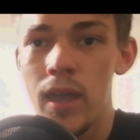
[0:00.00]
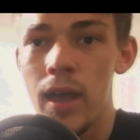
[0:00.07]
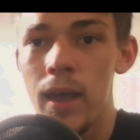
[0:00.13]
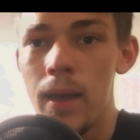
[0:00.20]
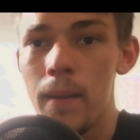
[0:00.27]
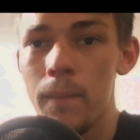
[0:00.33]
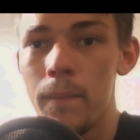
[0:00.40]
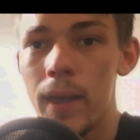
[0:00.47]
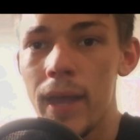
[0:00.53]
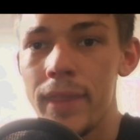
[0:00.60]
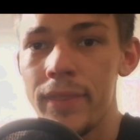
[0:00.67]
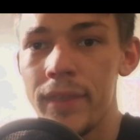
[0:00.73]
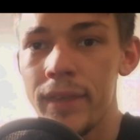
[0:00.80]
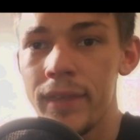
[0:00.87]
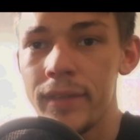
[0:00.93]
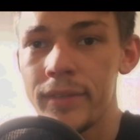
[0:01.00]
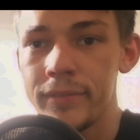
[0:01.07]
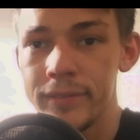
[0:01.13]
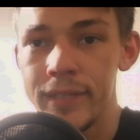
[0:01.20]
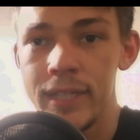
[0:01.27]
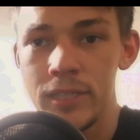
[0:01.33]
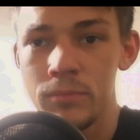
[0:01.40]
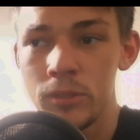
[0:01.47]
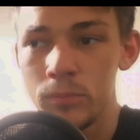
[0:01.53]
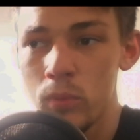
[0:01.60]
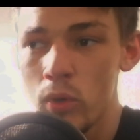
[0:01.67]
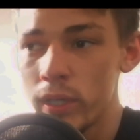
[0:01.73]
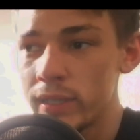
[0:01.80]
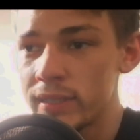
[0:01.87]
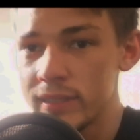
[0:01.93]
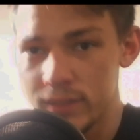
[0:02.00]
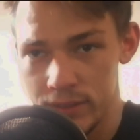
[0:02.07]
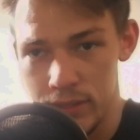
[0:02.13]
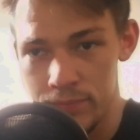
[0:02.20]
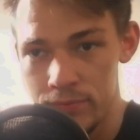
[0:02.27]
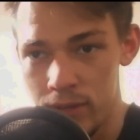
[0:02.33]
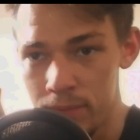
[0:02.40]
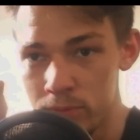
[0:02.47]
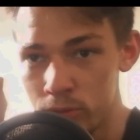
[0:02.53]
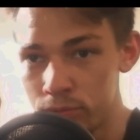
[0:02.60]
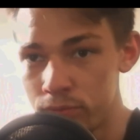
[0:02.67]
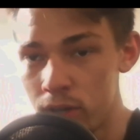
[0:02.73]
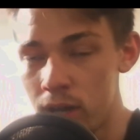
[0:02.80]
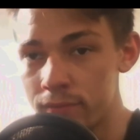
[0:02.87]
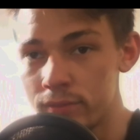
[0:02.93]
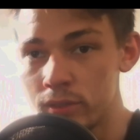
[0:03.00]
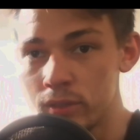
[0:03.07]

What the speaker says: and then decimal points of up to 5.